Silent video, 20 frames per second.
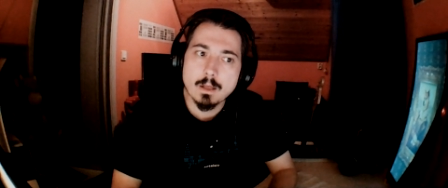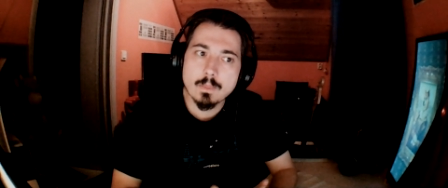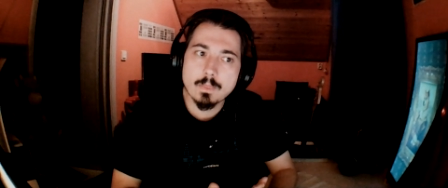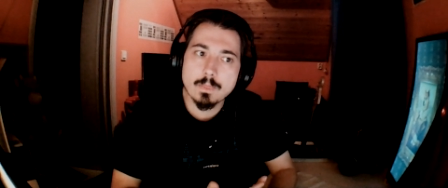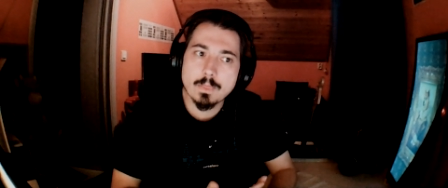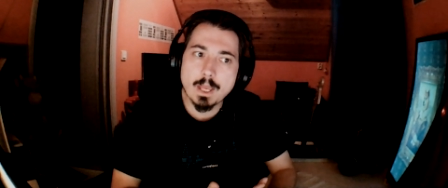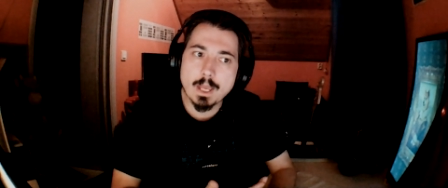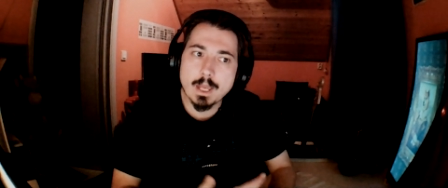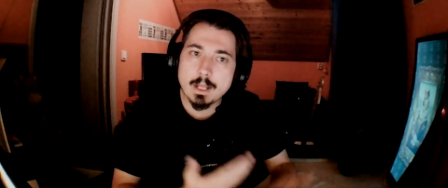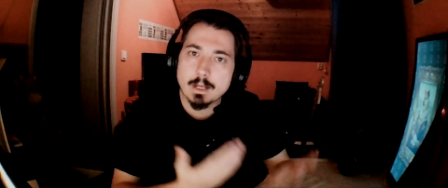
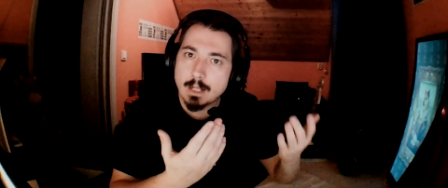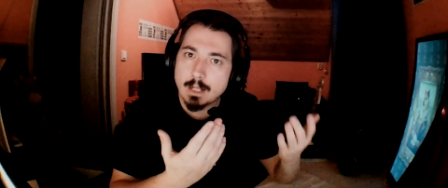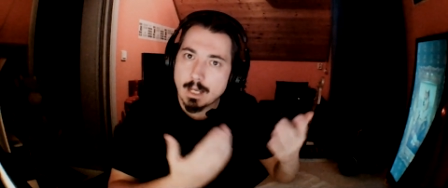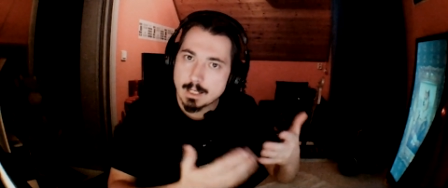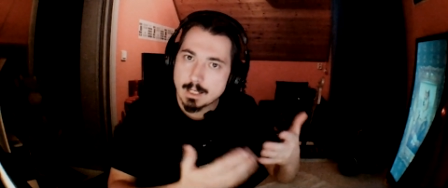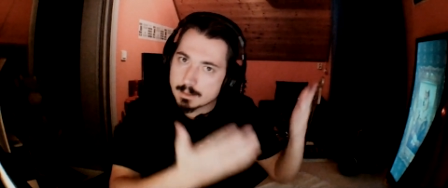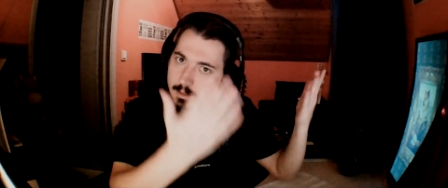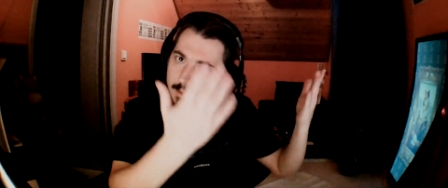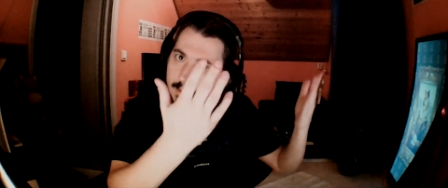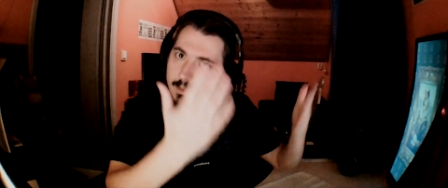then
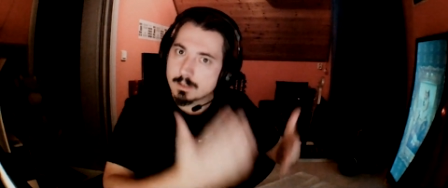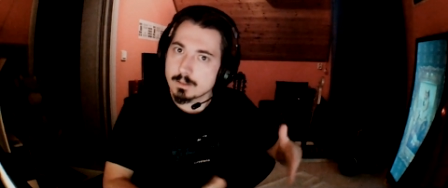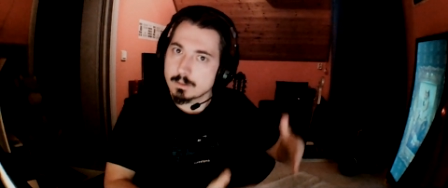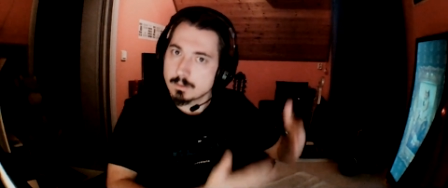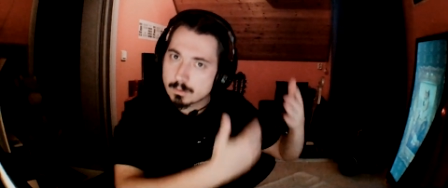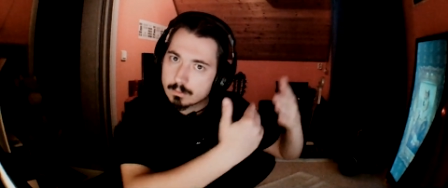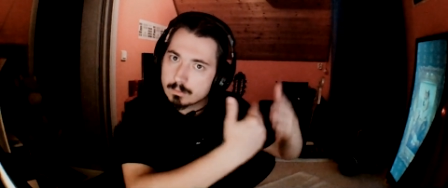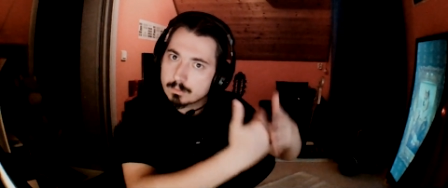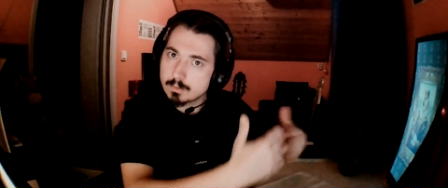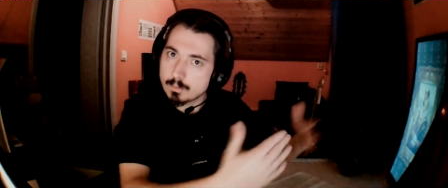hence, you
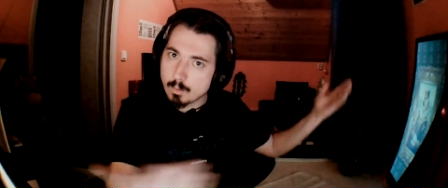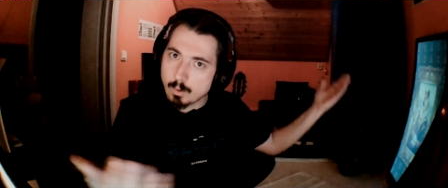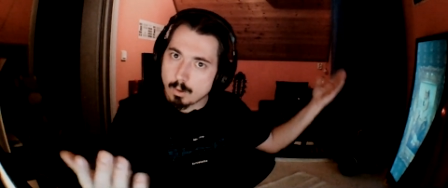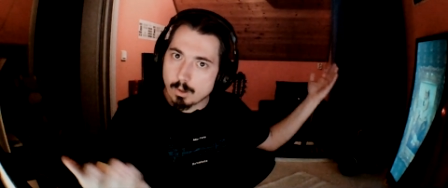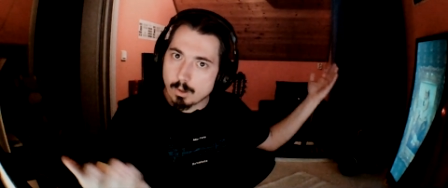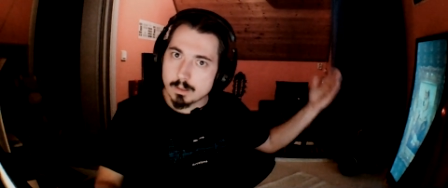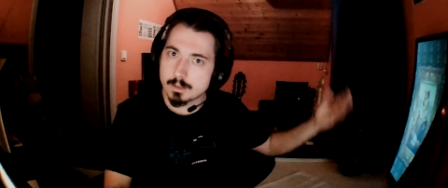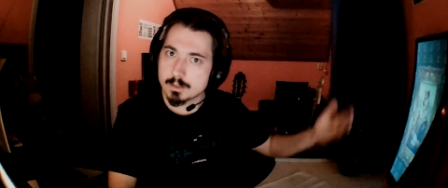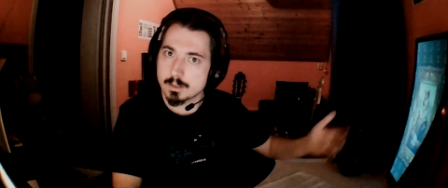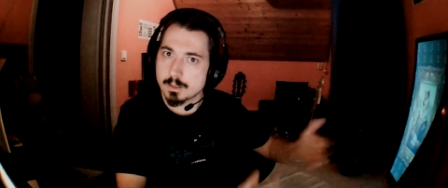know, the
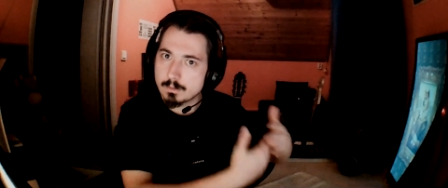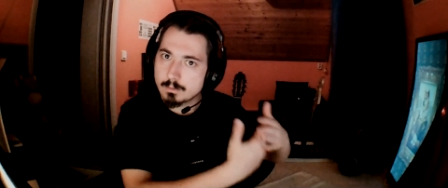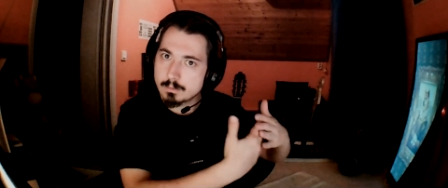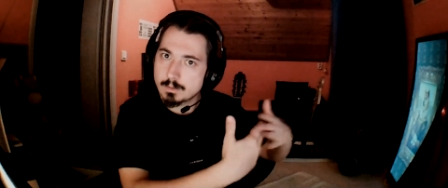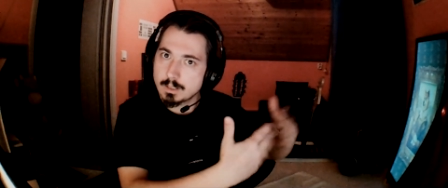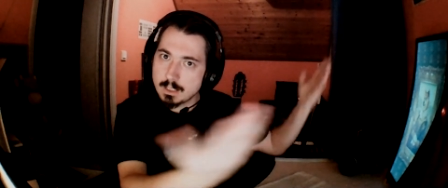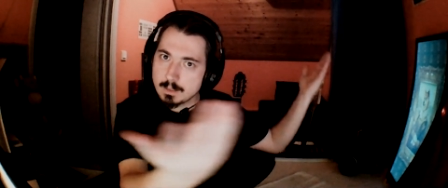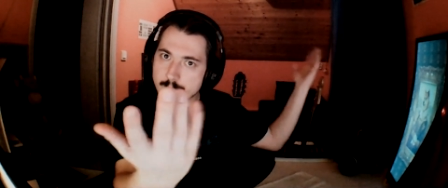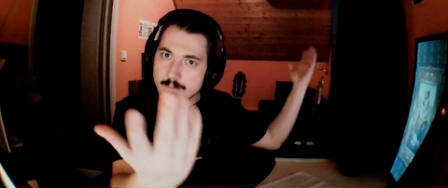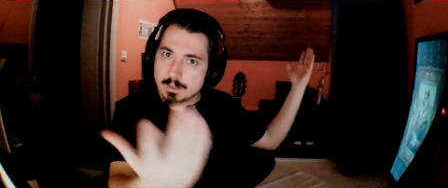wall. So
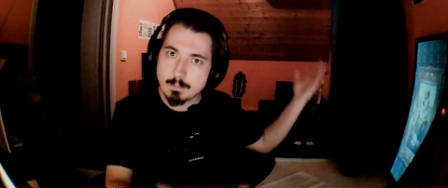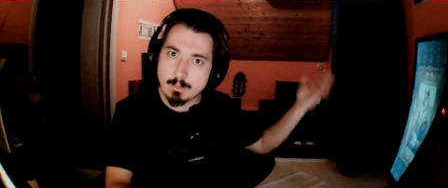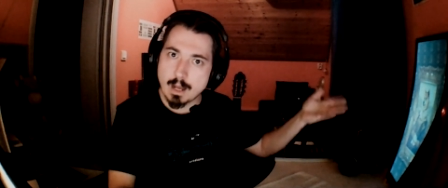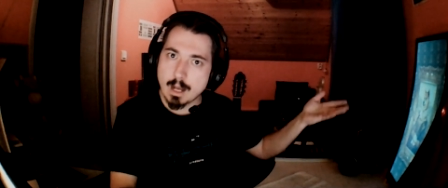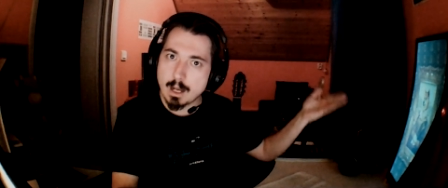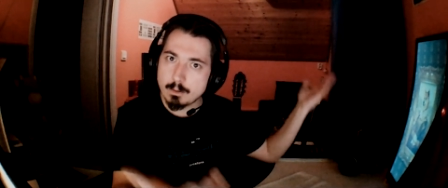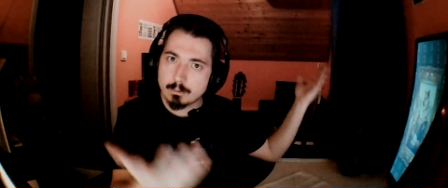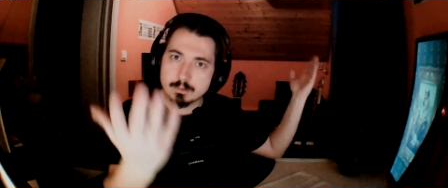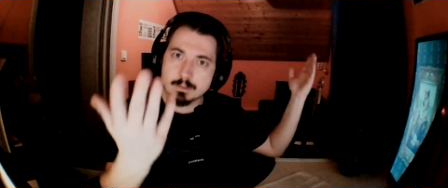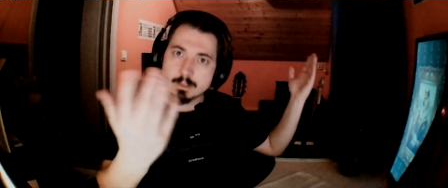keep them
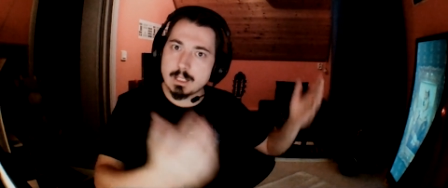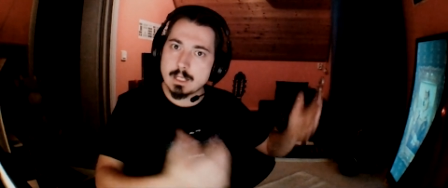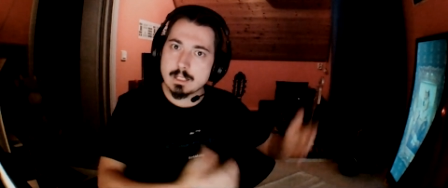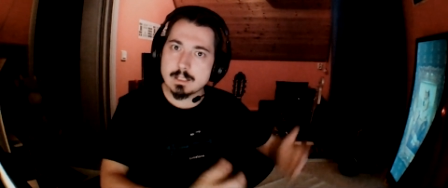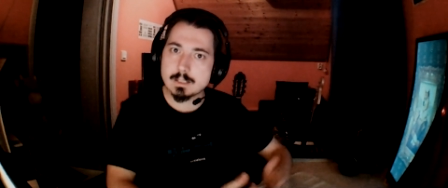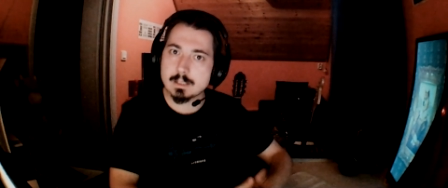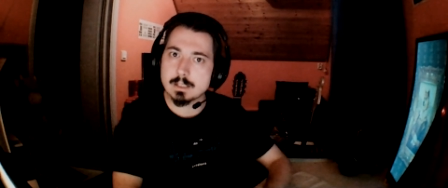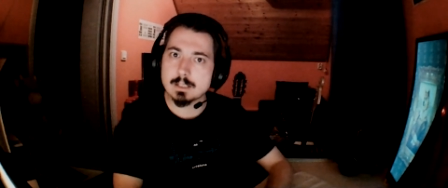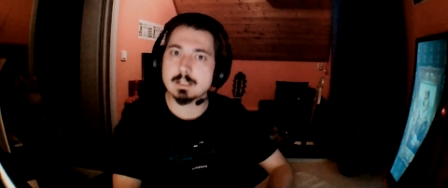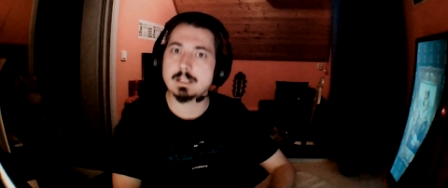out,
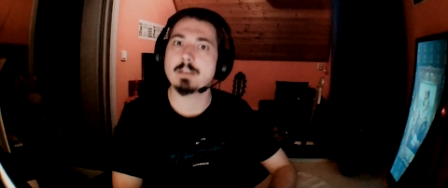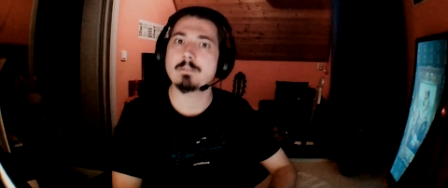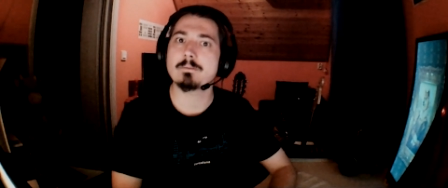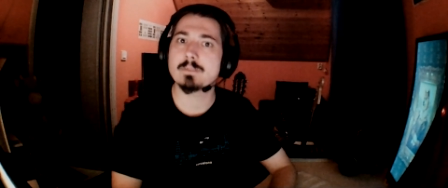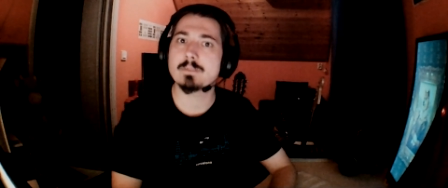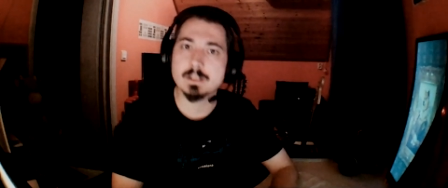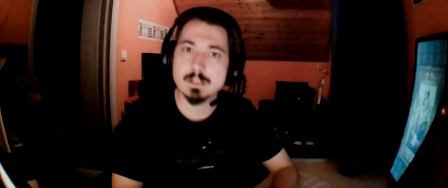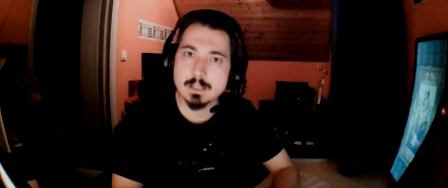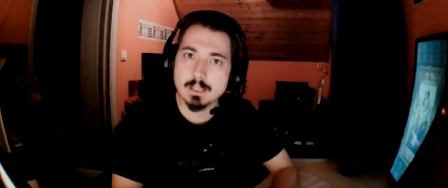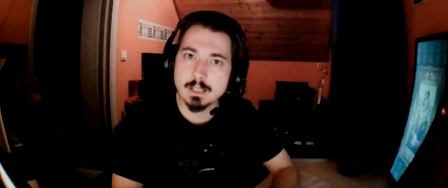that's the
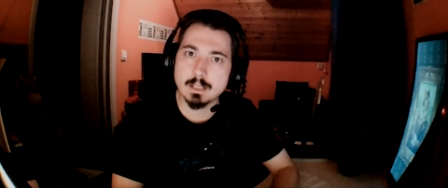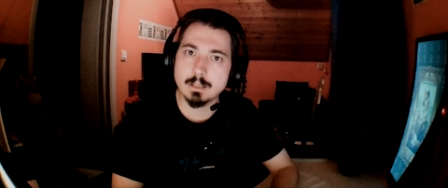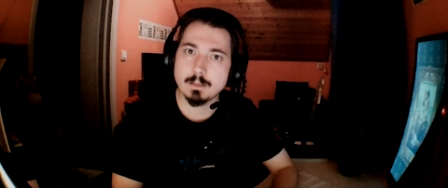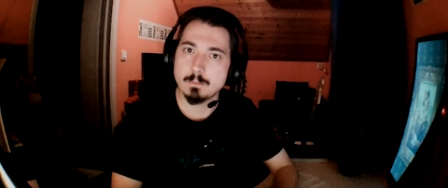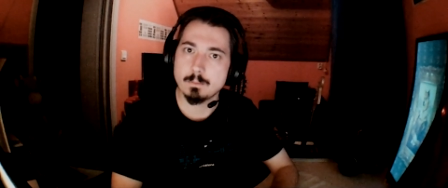safest thing.